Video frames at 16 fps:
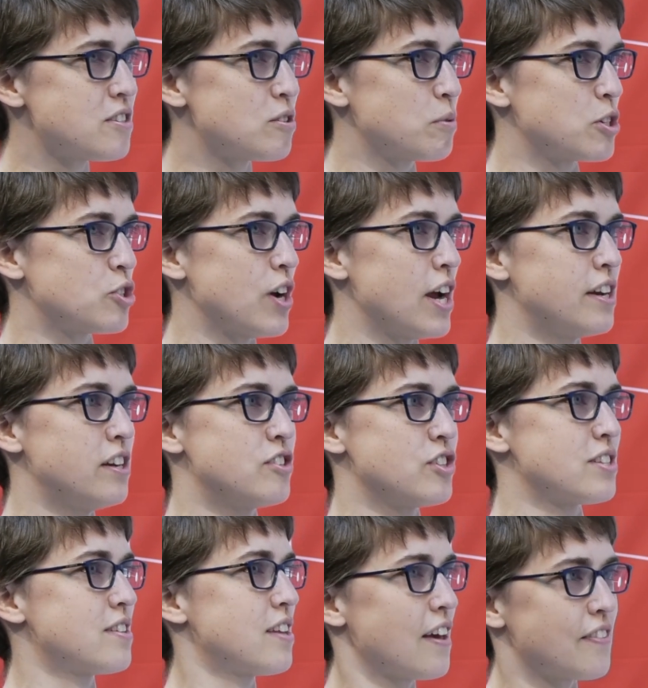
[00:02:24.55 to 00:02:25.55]
so we're trying to
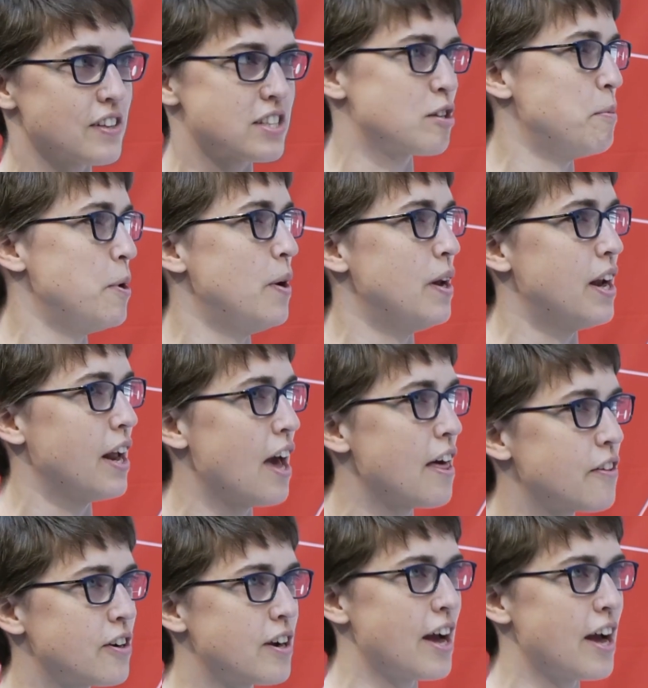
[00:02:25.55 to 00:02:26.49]
just get this community together,